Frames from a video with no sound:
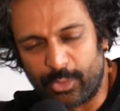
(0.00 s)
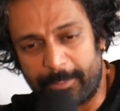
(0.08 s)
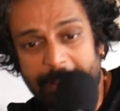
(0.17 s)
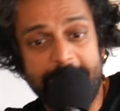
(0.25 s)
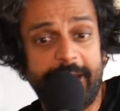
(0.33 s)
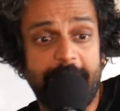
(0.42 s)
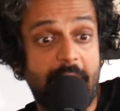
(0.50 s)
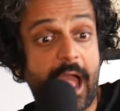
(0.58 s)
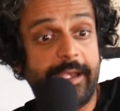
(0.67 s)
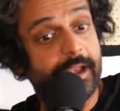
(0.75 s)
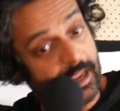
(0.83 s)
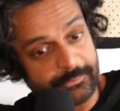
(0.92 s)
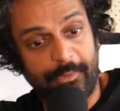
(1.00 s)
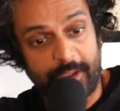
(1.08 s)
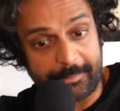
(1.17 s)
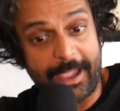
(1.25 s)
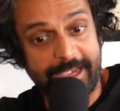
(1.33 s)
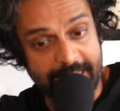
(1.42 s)
What am I gonna not
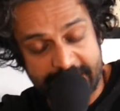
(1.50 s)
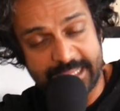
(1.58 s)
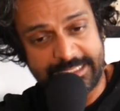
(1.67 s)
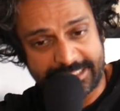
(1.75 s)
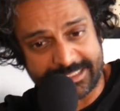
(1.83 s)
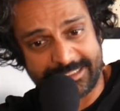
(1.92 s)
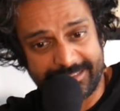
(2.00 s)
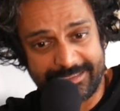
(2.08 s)
fuck my niece?